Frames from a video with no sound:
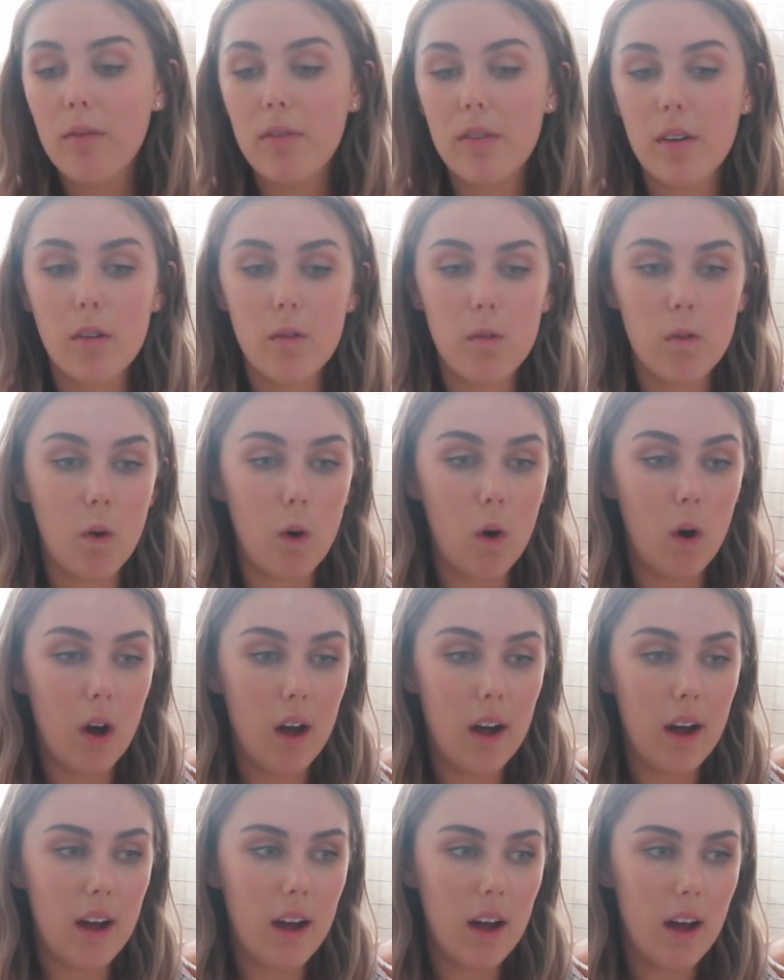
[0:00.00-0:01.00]
for
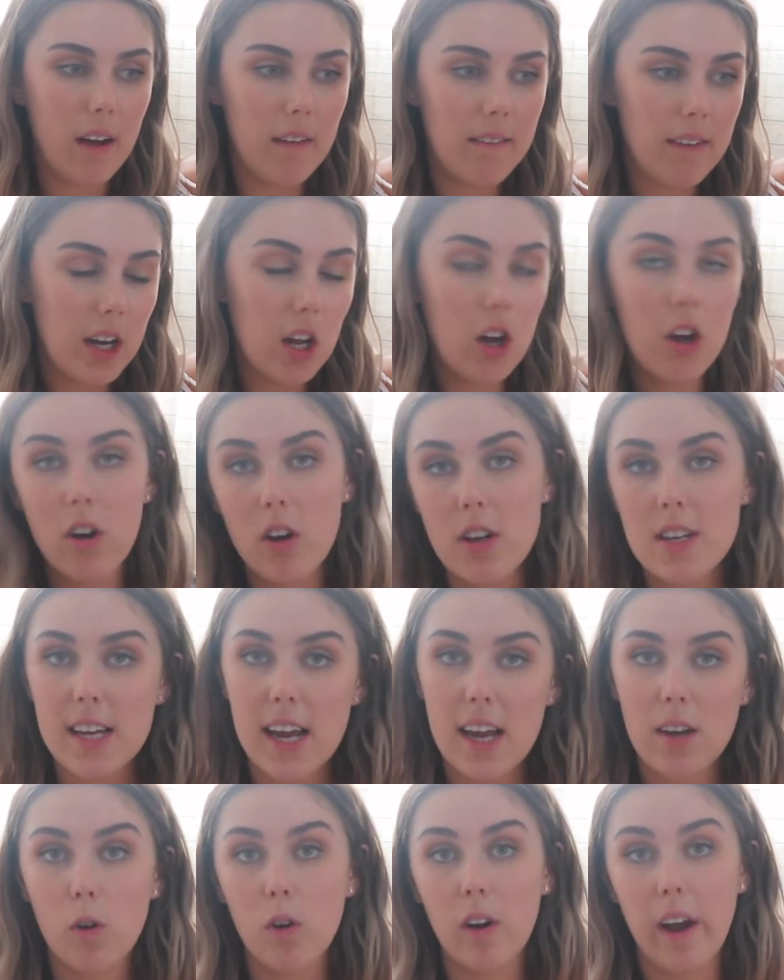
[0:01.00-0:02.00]
video
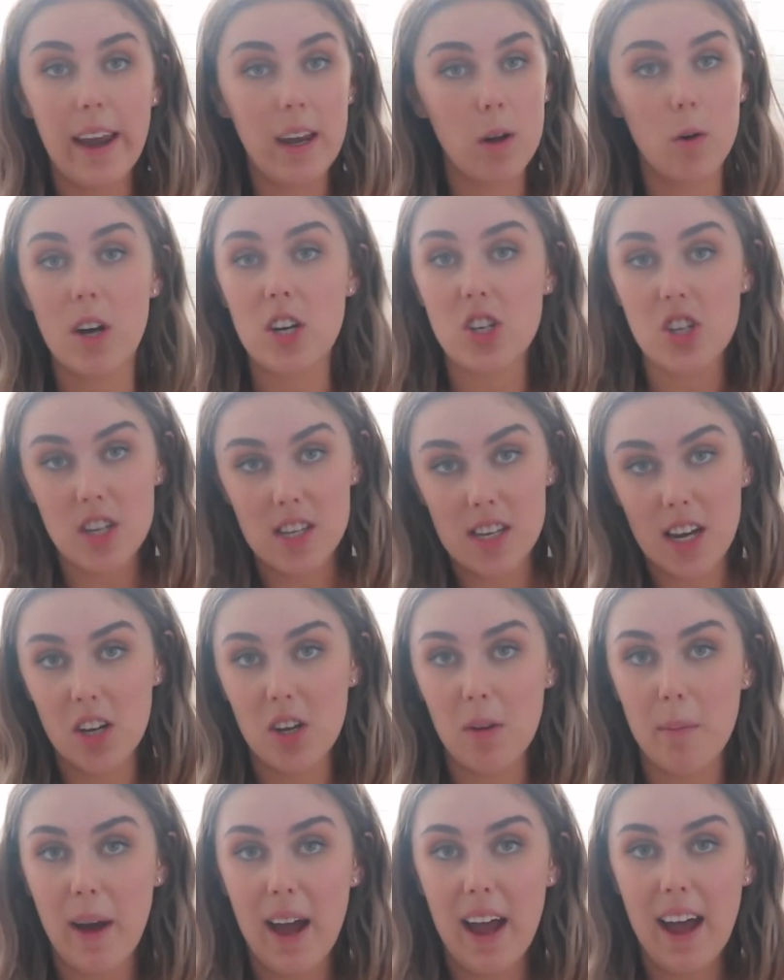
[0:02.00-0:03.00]
content or any questions that
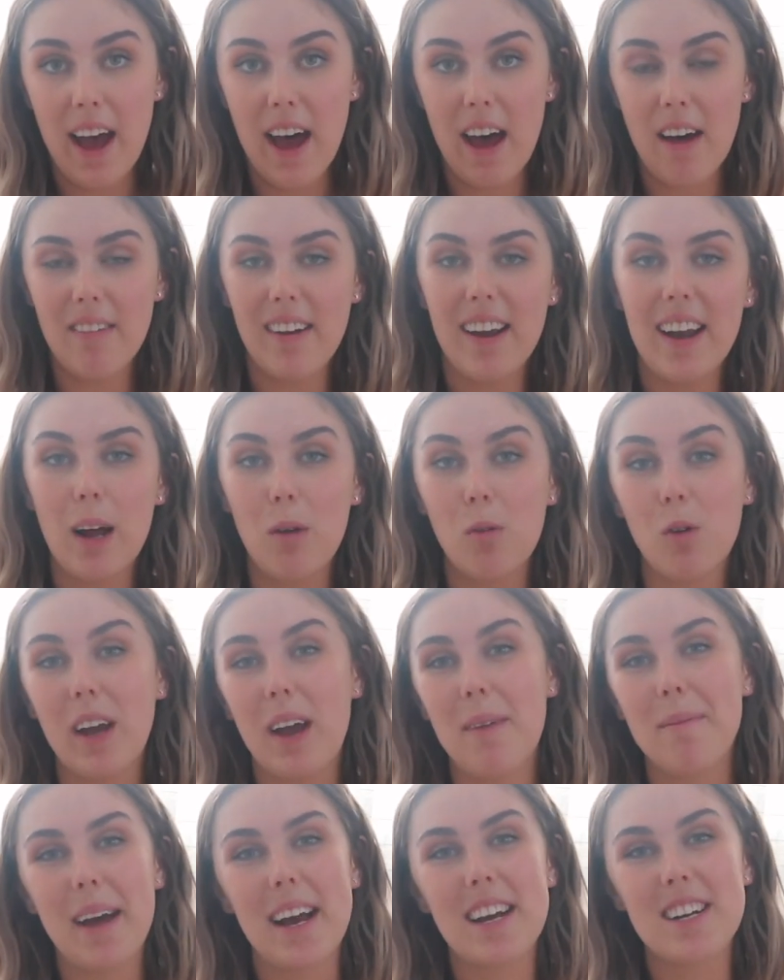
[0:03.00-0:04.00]
you might have, and I will
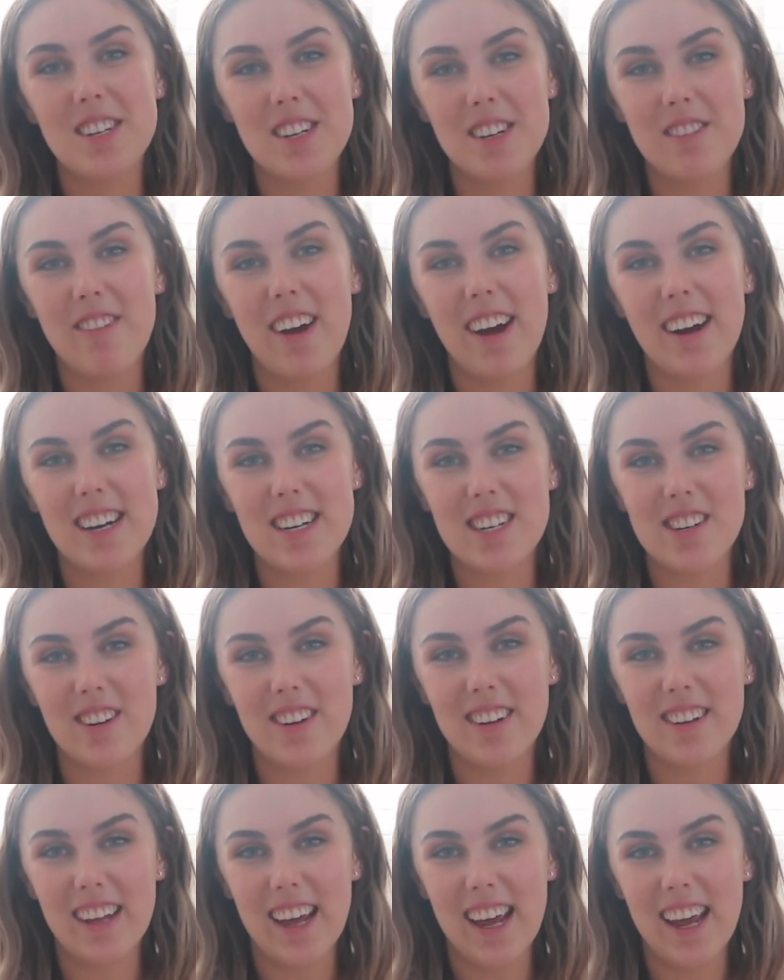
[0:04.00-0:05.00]
get back to you very
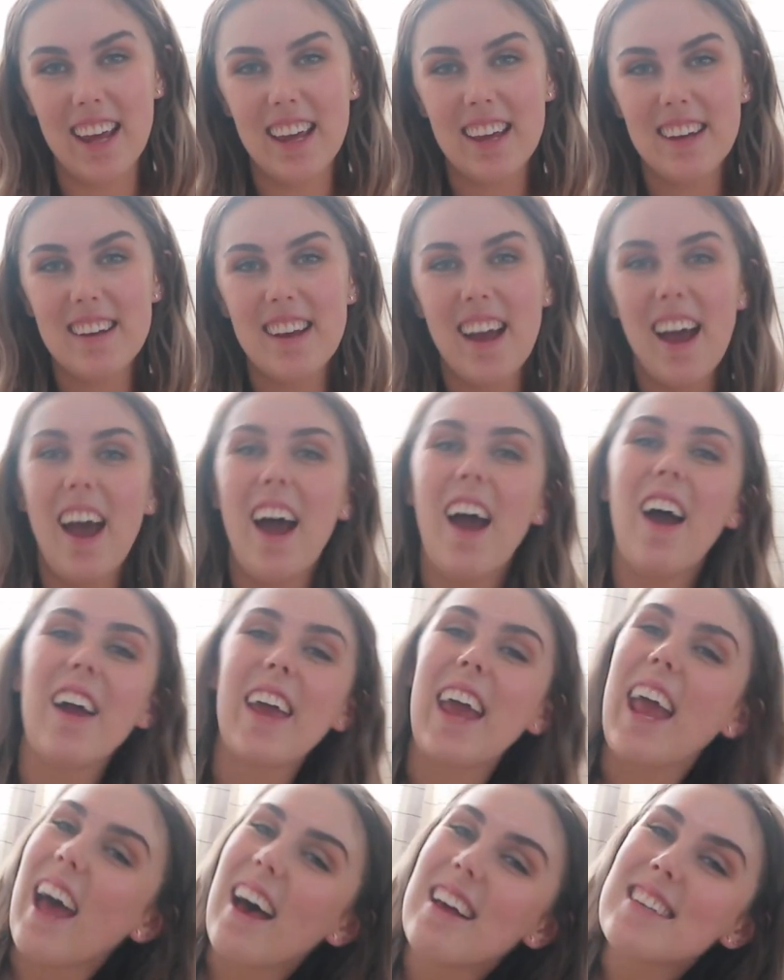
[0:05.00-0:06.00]
shortly.
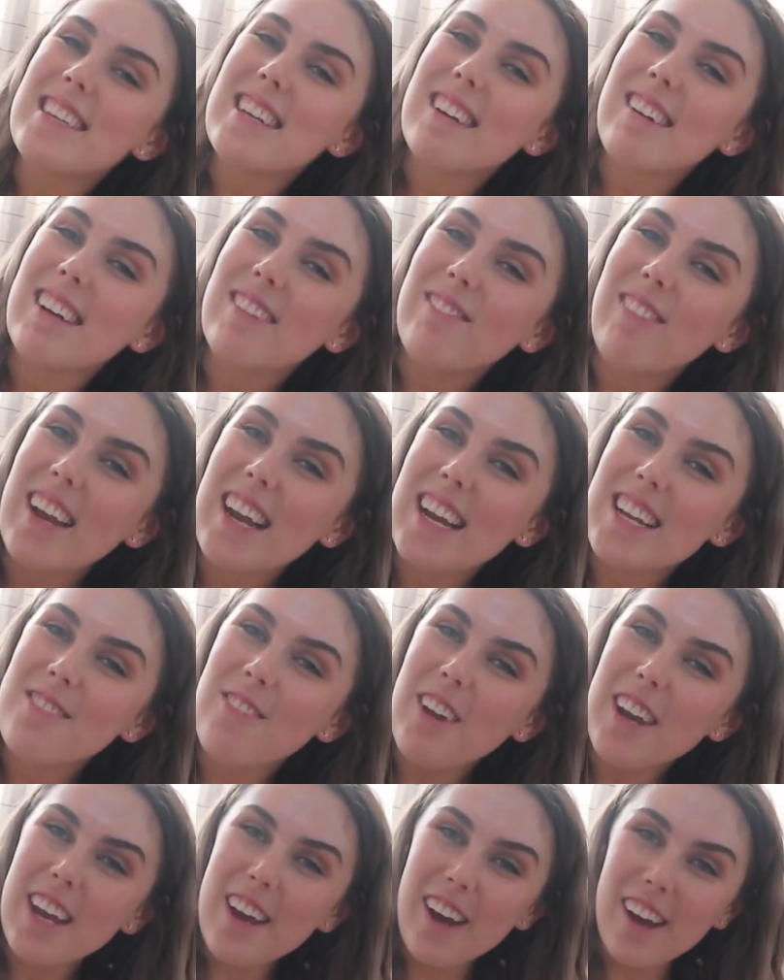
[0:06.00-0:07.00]
Okay, I'll see you in my next
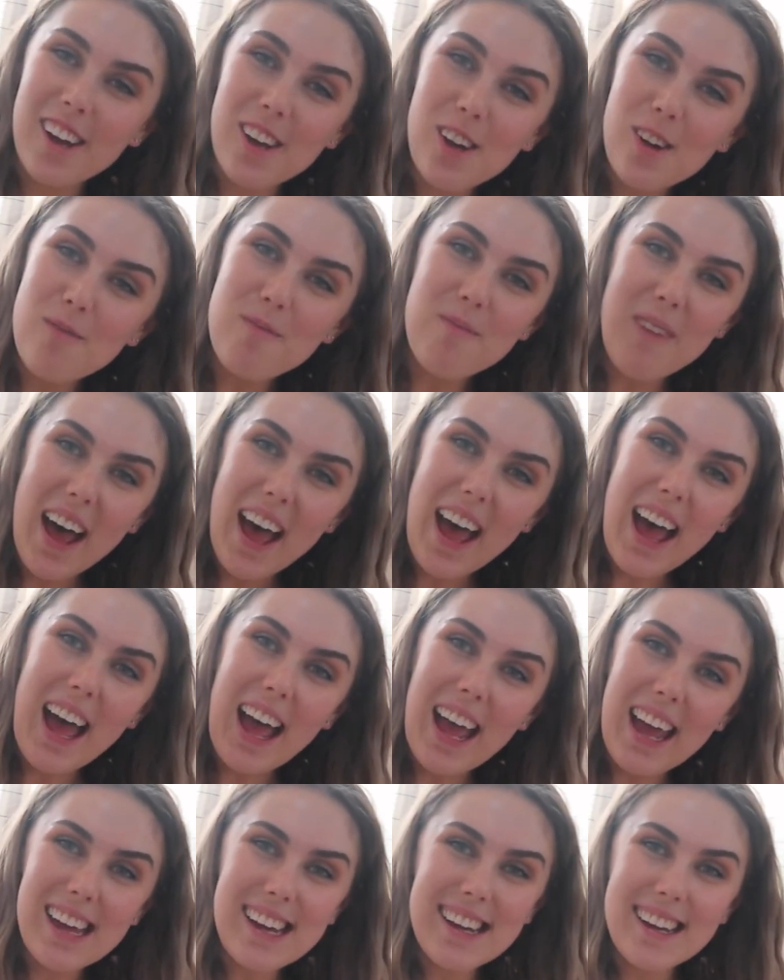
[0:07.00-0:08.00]
video.
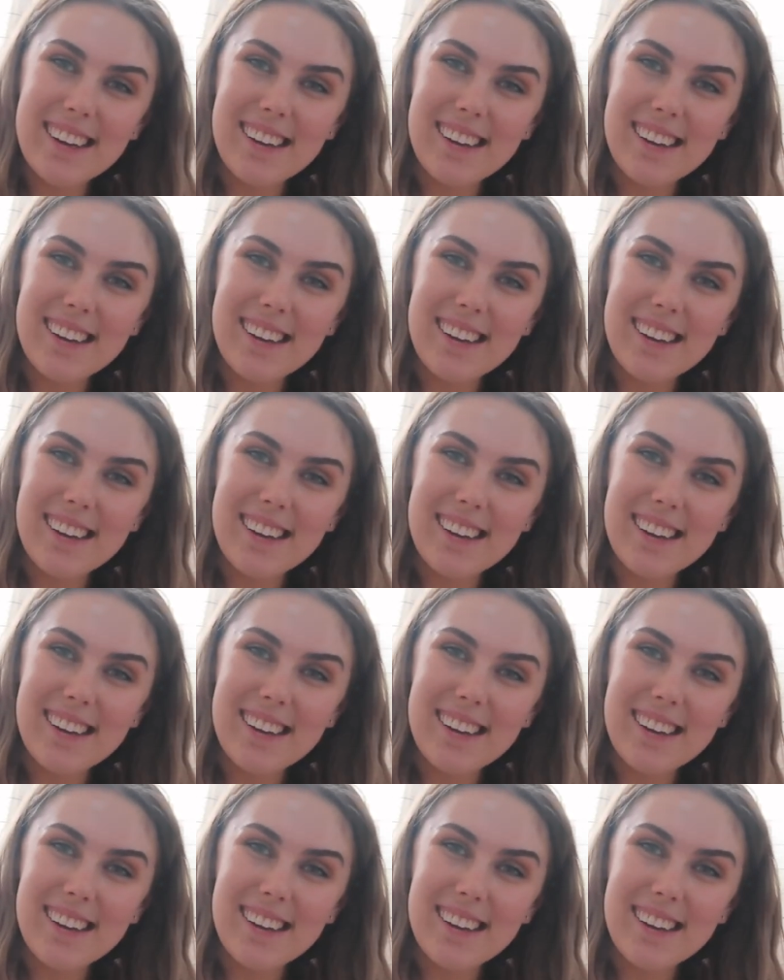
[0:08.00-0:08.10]
Bye!